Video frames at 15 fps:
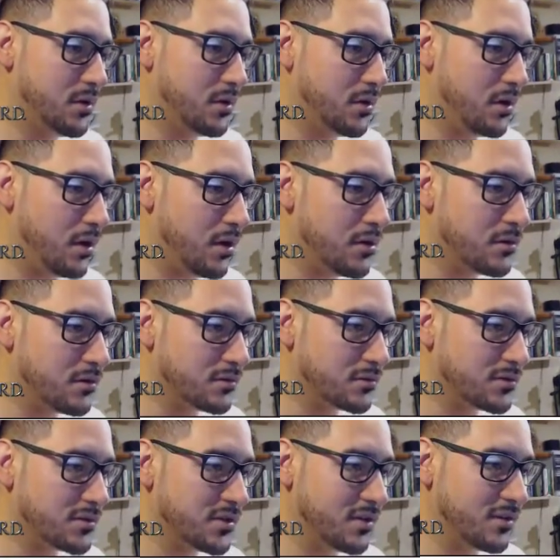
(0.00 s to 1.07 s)
Oh,
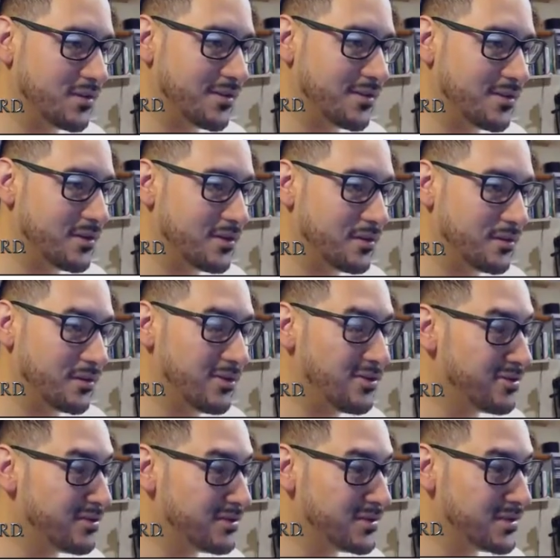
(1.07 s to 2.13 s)
so you're
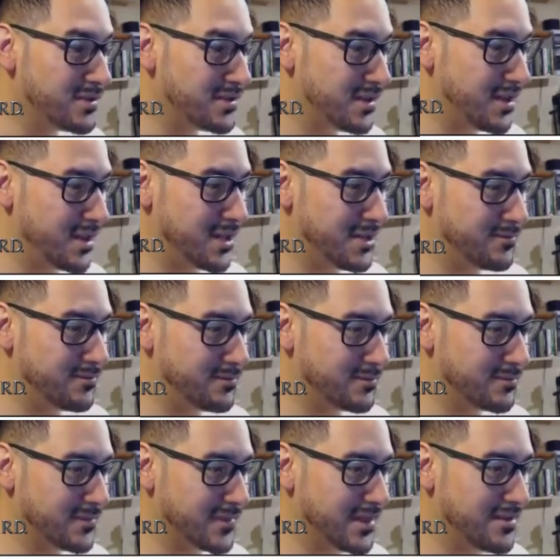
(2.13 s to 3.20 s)
locals?
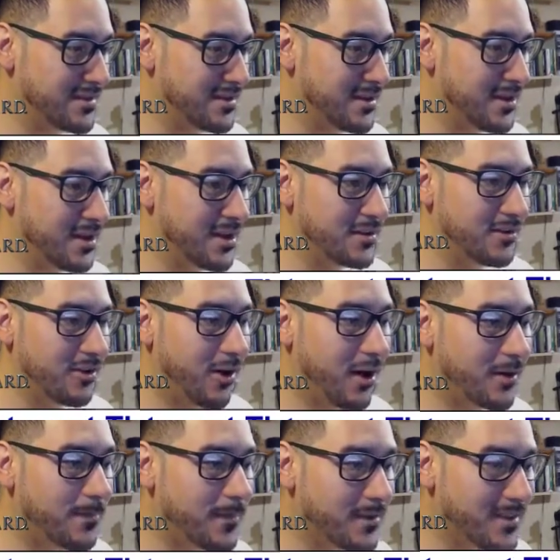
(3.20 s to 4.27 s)
No hard
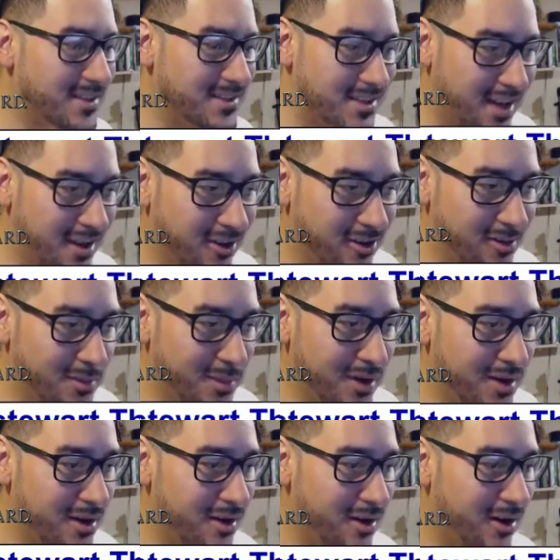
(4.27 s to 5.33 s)
feelings, I hope.
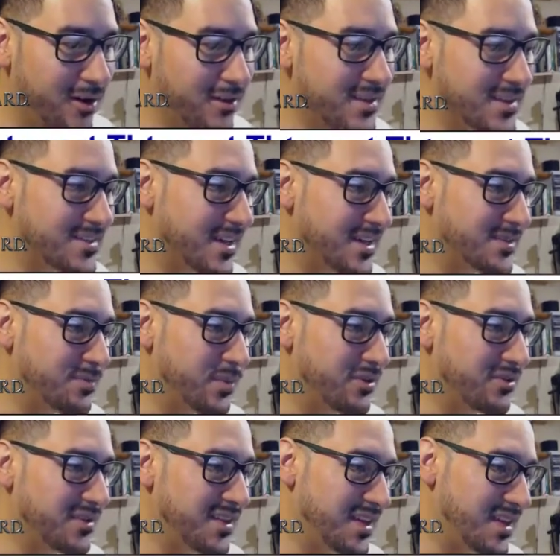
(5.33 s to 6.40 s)
All these nice
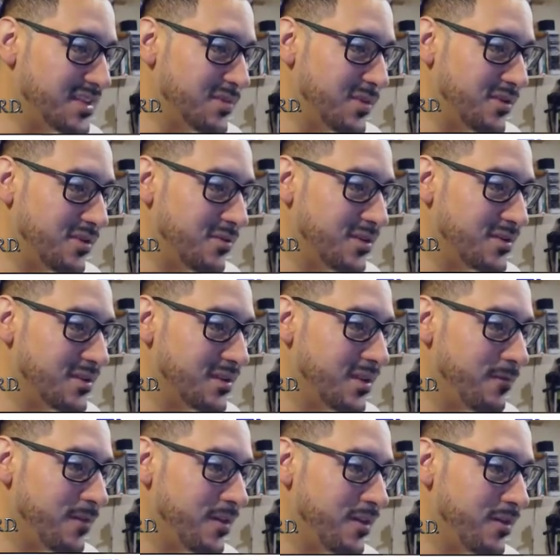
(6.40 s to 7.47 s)
buildings, but no one to live
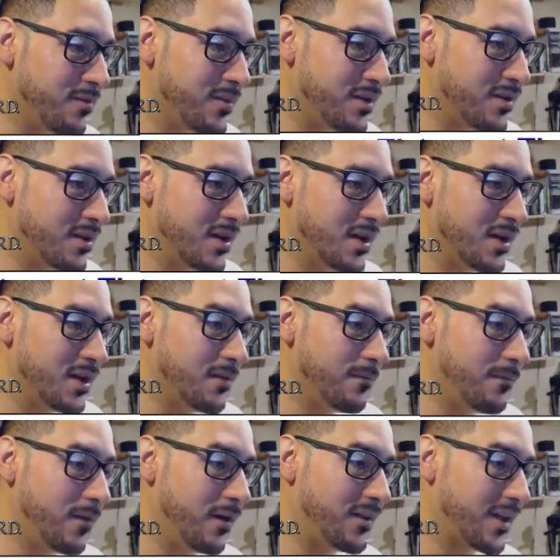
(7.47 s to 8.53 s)
in them?
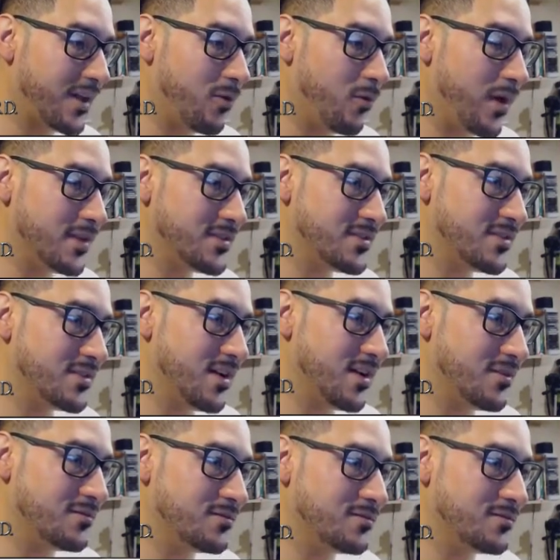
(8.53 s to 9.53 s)
Felt like a waste, you know.